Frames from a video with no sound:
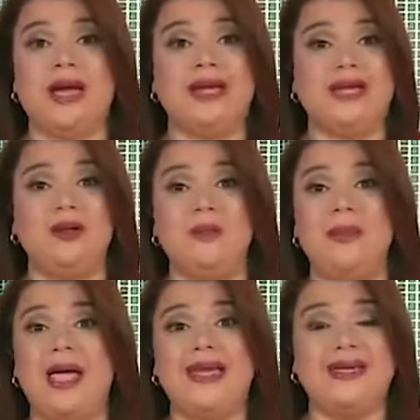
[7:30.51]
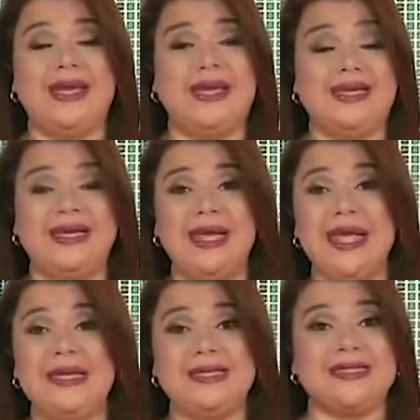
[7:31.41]
My little melanated,
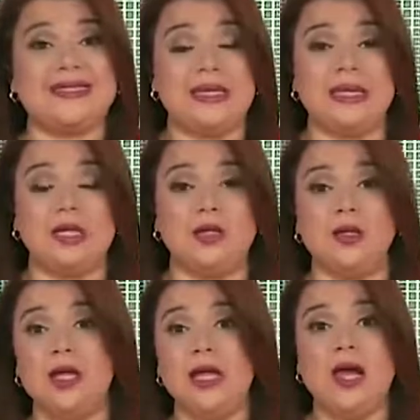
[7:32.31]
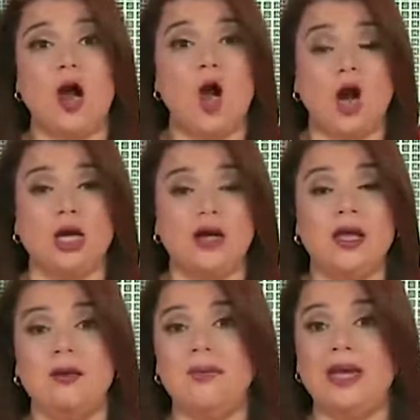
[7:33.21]
cynical
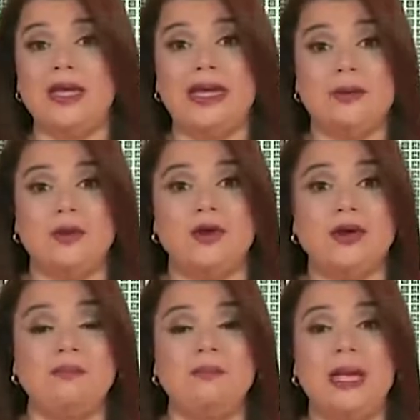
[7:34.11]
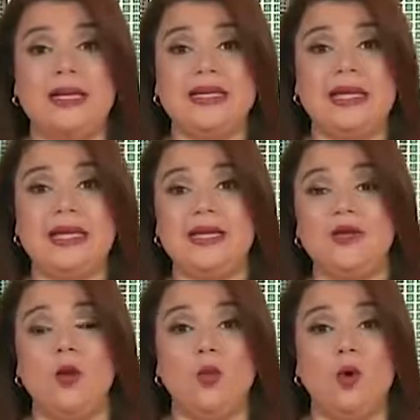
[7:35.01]
heart, my immigrant
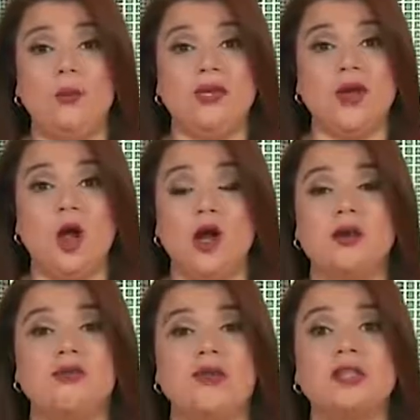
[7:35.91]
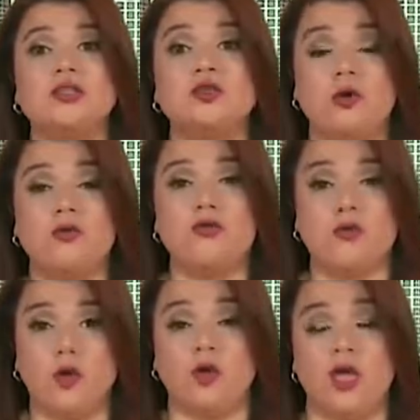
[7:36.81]
melanated woman heart felt so
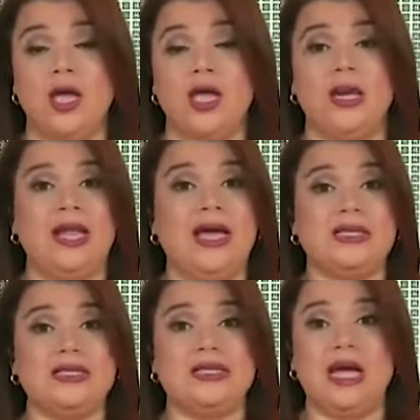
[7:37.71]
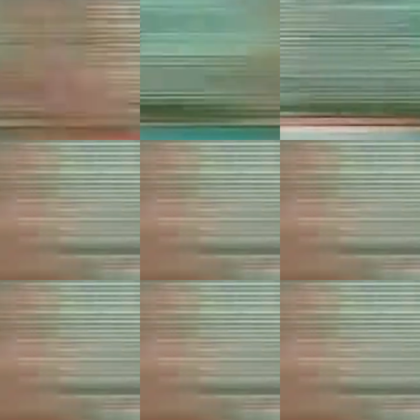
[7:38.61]
full last night.